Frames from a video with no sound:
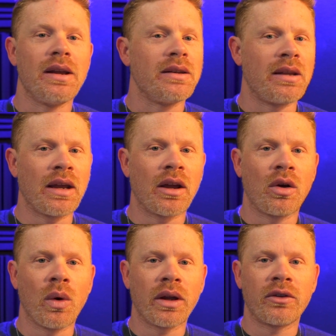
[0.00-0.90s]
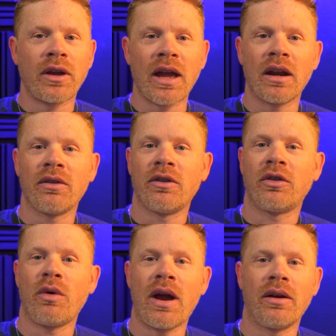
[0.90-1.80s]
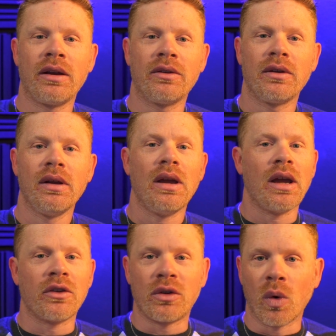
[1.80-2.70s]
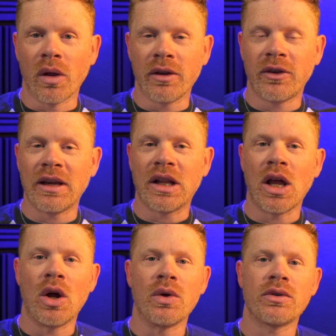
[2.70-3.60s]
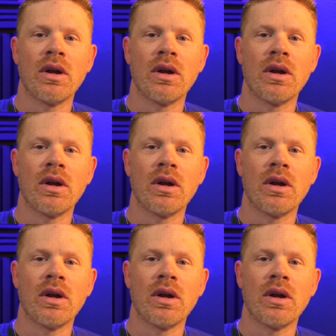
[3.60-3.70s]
take a quick scan of the surroundings. Is the toilet seat closed?